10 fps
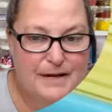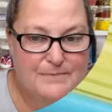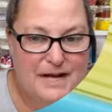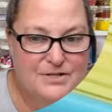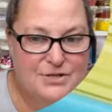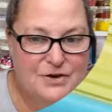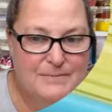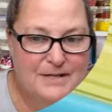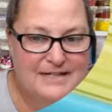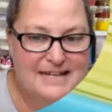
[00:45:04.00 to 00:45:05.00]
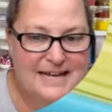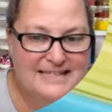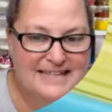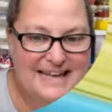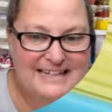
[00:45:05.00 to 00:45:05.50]
not sure I'm going to
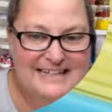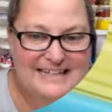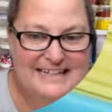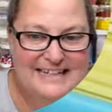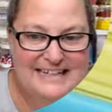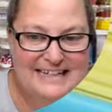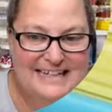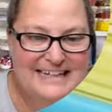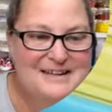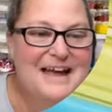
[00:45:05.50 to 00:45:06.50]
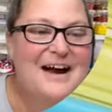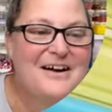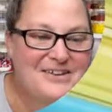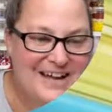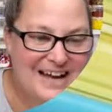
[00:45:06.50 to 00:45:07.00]
test that. How
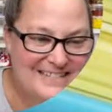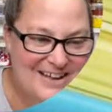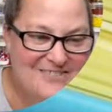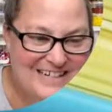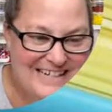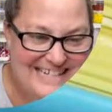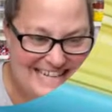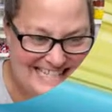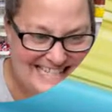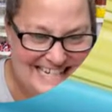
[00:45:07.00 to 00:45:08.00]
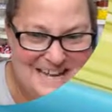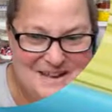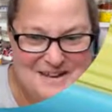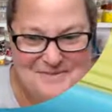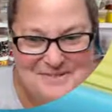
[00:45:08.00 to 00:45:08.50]
you guys all want to test it.
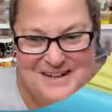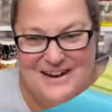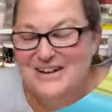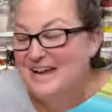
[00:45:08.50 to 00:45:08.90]
Okay,